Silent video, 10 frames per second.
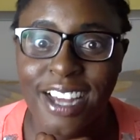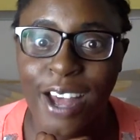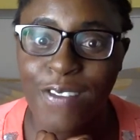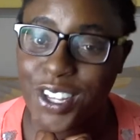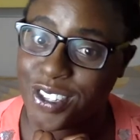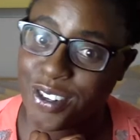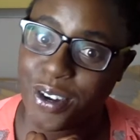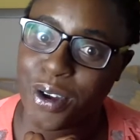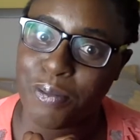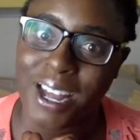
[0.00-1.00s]
a
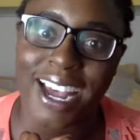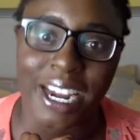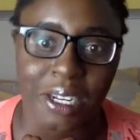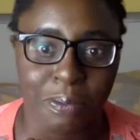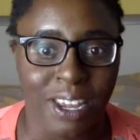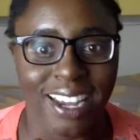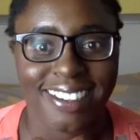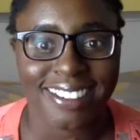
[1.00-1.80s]
visitor behind me.